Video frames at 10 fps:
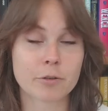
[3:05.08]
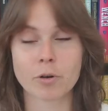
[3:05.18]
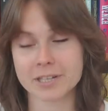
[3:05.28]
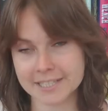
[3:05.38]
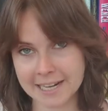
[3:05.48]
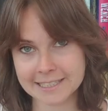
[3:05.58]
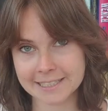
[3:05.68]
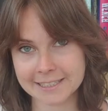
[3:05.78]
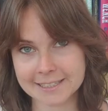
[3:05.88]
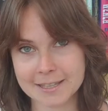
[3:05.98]
of course
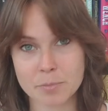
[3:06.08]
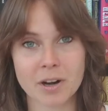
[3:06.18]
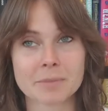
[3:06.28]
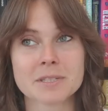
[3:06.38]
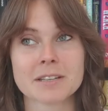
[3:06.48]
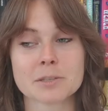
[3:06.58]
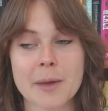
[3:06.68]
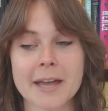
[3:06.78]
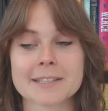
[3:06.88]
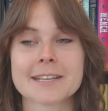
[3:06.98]
Natalie is the prime
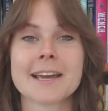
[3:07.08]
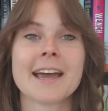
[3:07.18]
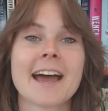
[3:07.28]
suspect